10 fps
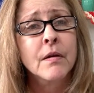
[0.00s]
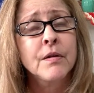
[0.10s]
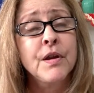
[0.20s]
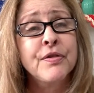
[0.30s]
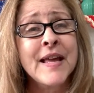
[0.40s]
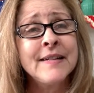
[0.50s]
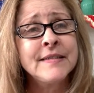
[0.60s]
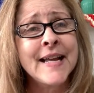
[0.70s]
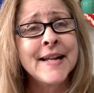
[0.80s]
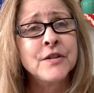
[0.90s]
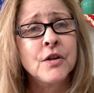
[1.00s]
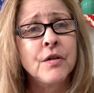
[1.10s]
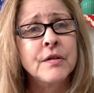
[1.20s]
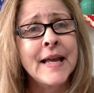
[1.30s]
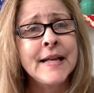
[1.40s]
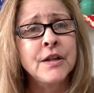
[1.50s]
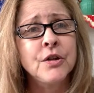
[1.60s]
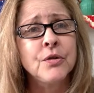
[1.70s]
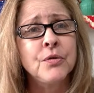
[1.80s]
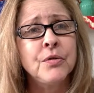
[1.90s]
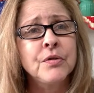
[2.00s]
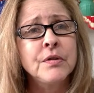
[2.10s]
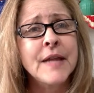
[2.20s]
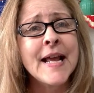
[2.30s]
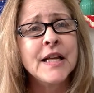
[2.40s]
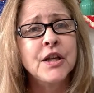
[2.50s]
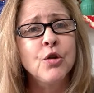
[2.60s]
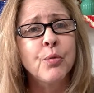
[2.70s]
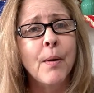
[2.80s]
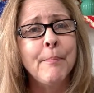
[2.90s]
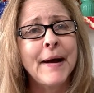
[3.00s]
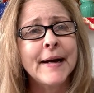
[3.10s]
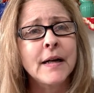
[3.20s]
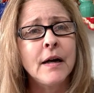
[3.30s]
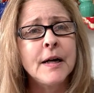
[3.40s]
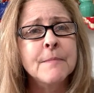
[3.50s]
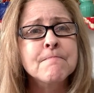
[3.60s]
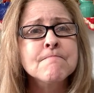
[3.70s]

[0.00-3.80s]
You think, Daniel? Thank you. Thank you, Rebecca.